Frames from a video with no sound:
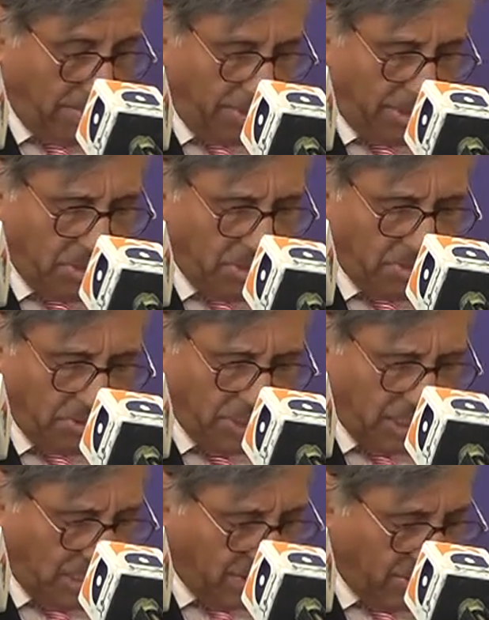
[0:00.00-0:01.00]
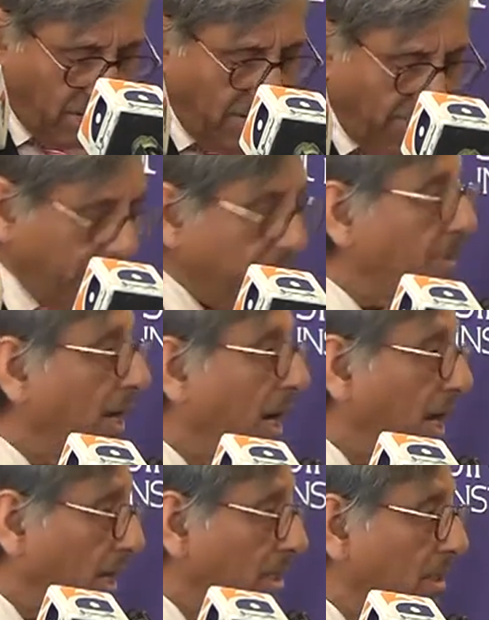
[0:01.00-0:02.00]
because it was a cry from the
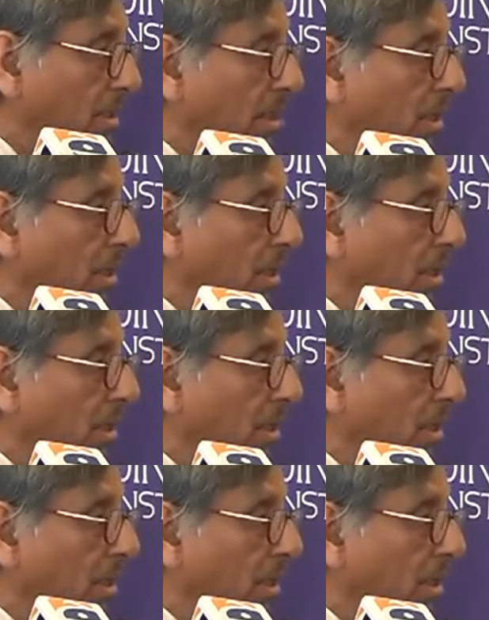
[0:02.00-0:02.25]
heart